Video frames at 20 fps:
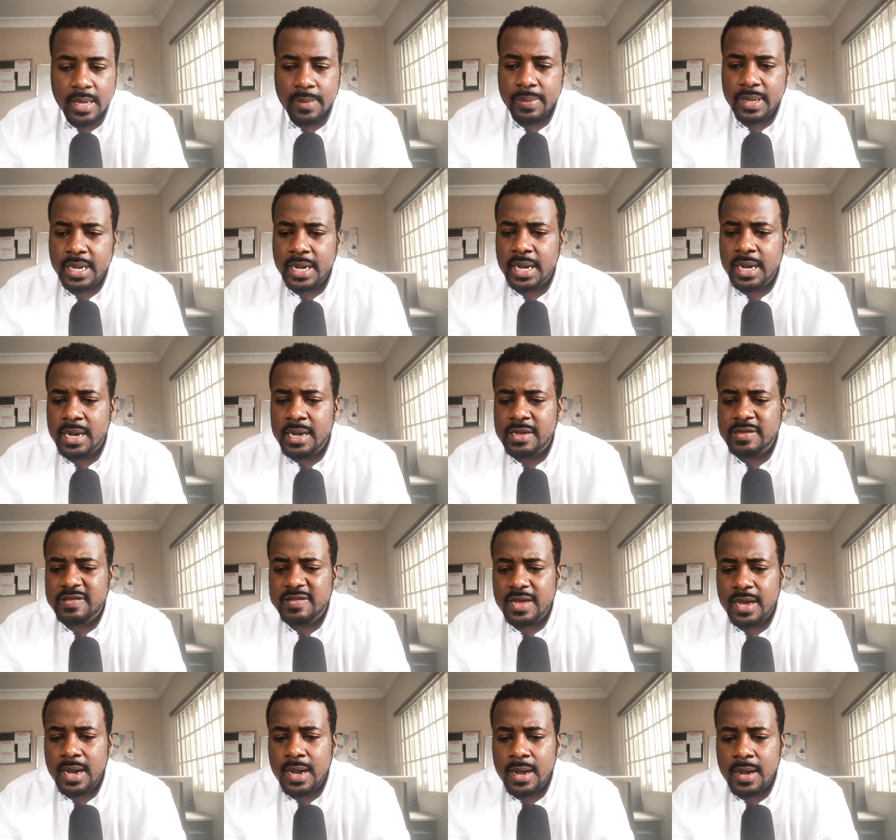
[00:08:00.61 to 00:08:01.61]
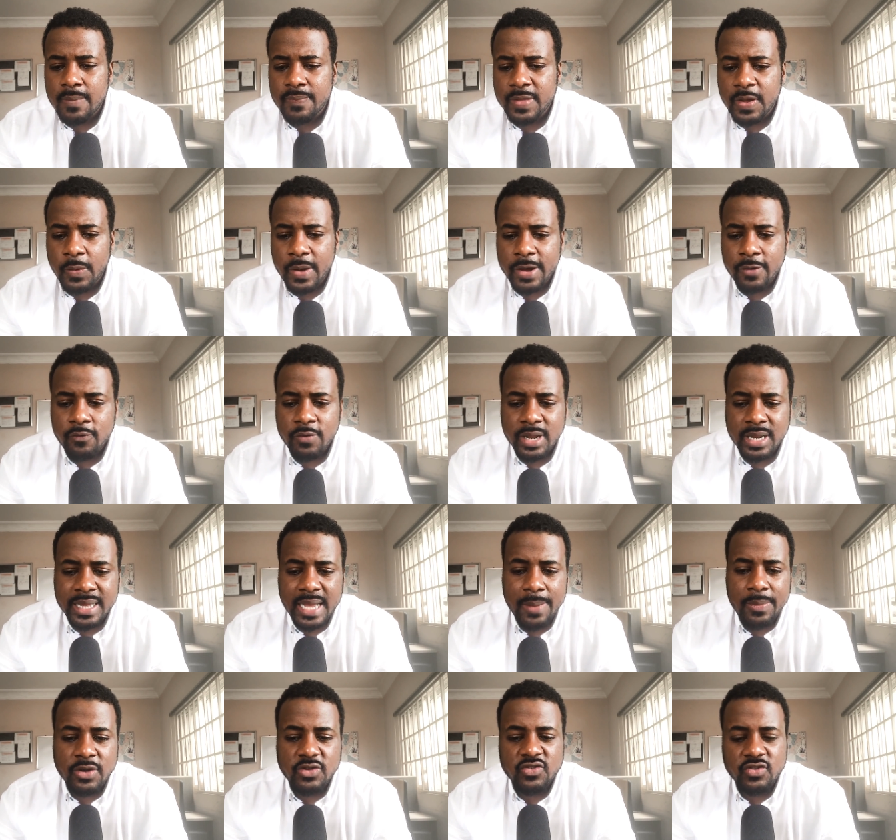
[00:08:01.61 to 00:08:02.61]
because they were really
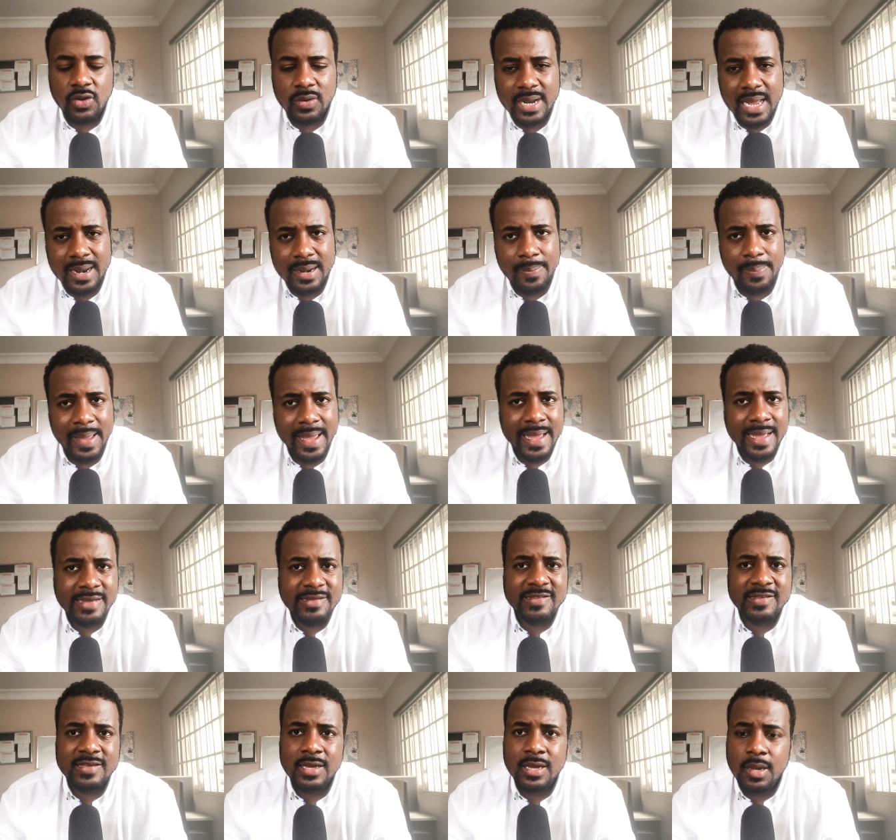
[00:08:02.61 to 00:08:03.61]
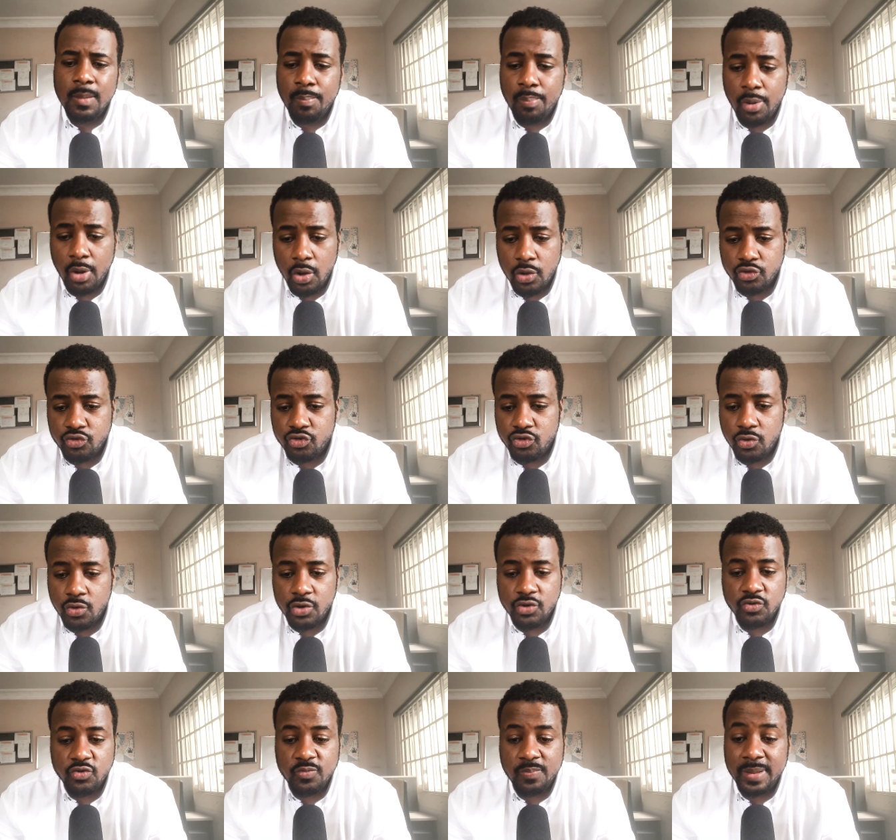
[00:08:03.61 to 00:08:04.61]
able to slow down the pace. Paul
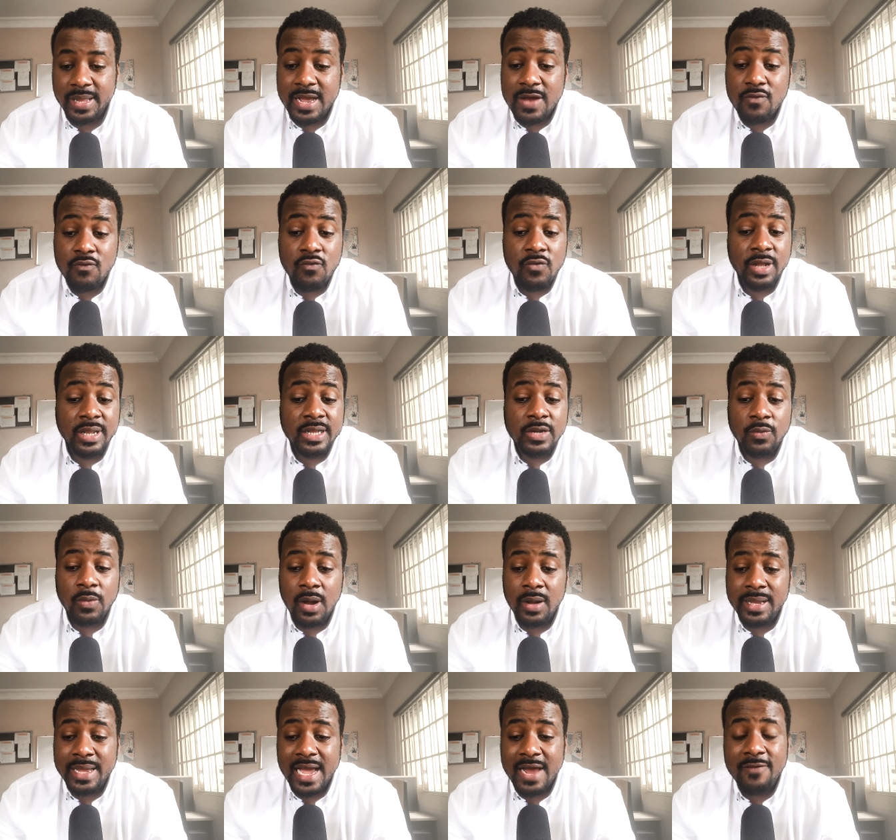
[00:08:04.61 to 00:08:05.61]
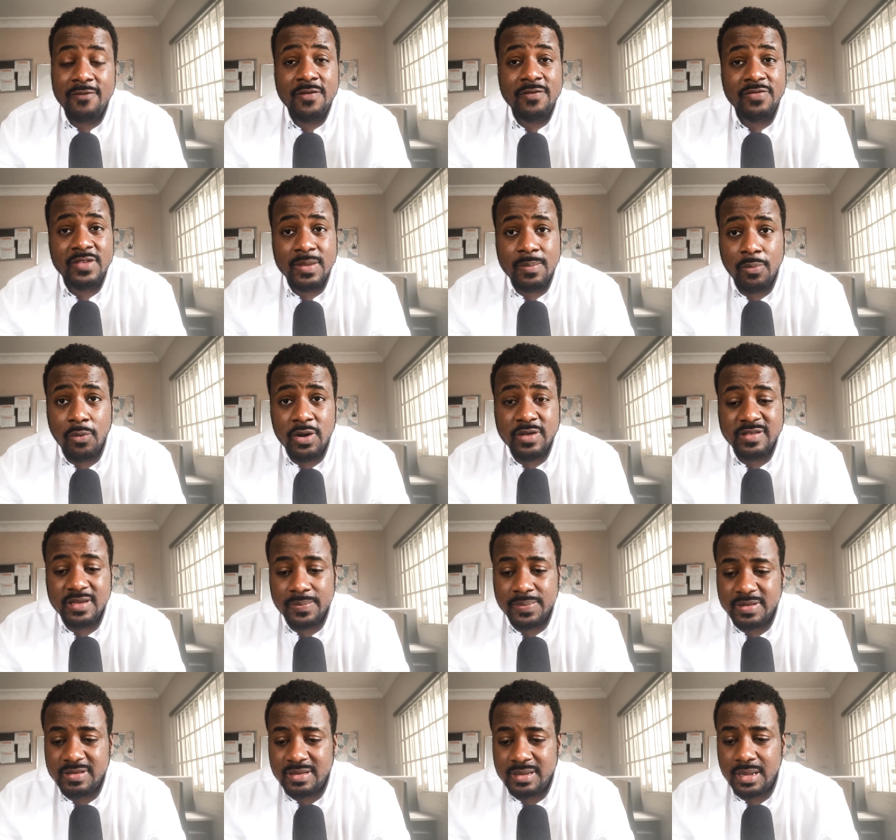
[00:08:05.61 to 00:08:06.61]
George was playing really well. He had 15 points
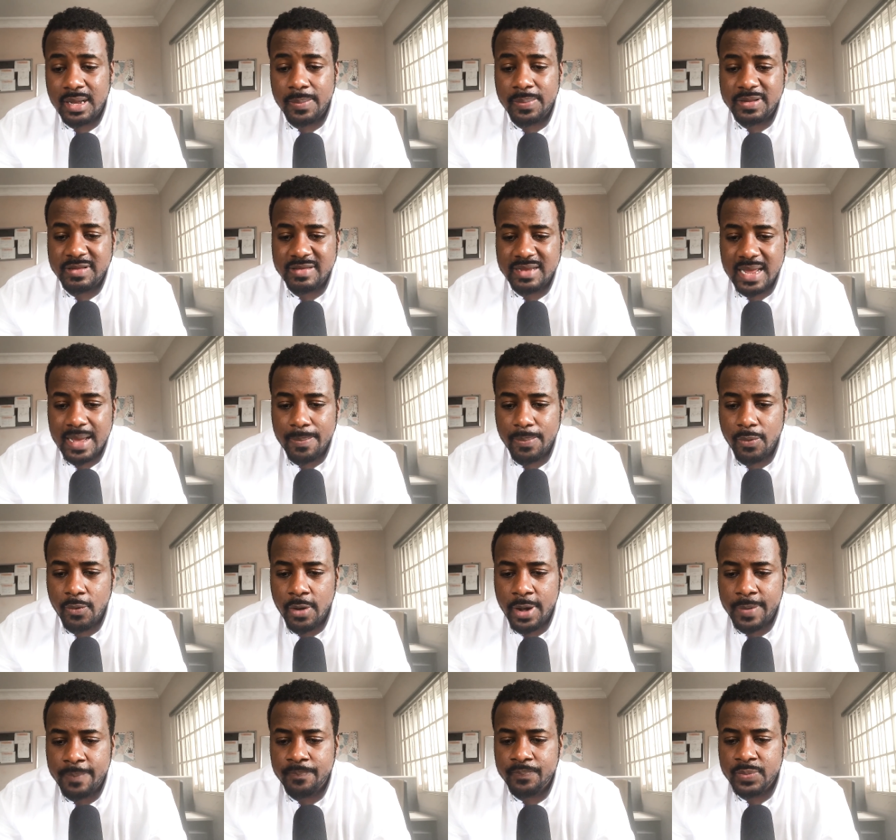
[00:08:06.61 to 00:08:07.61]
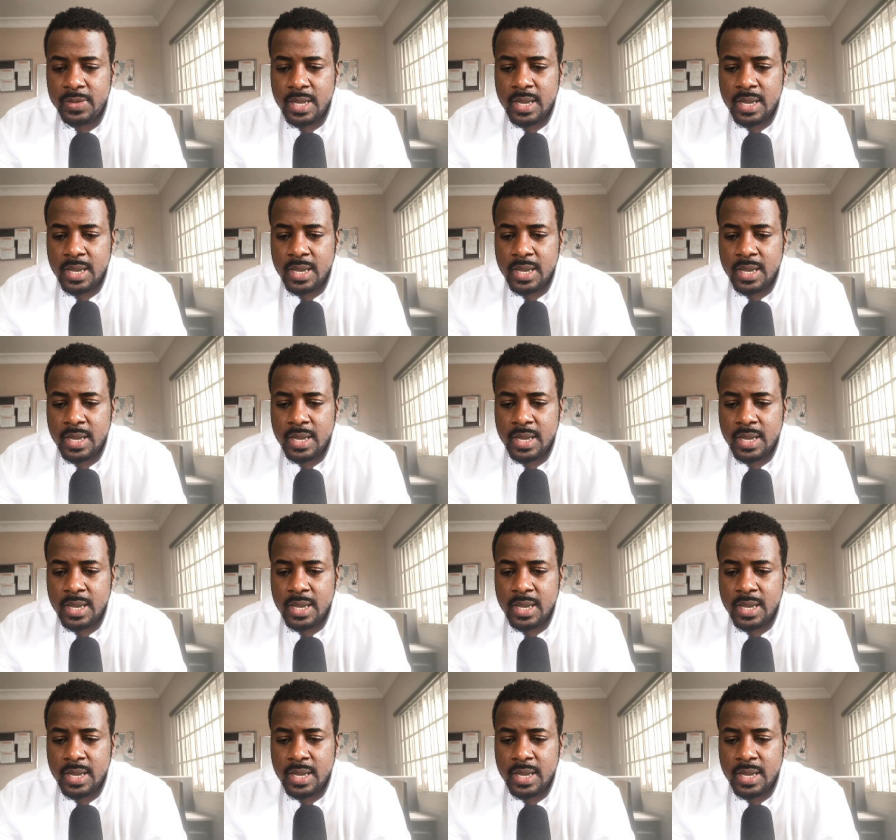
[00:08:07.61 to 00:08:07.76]
up until that point.